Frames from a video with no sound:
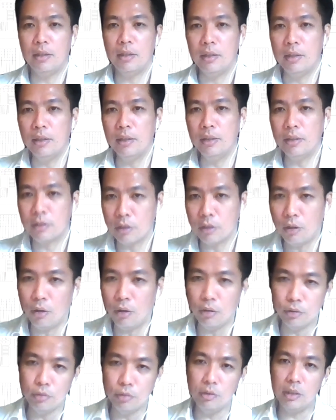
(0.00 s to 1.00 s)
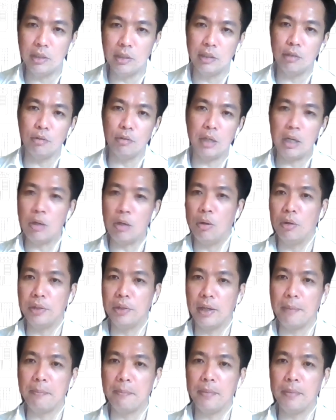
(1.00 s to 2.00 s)
it's all too easy to ignore
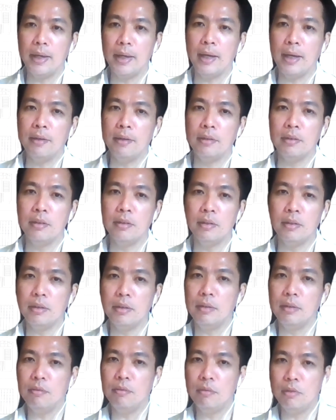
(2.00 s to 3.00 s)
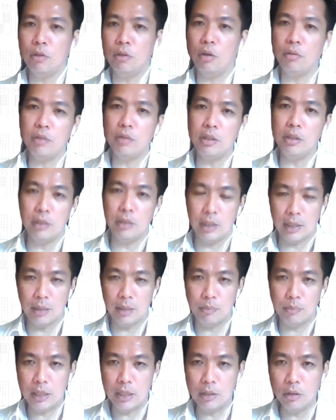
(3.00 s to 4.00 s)
them. And not only they
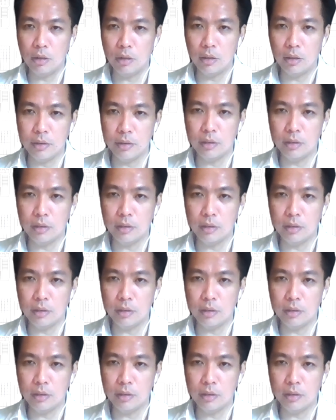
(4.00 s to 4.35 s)
can be ignored,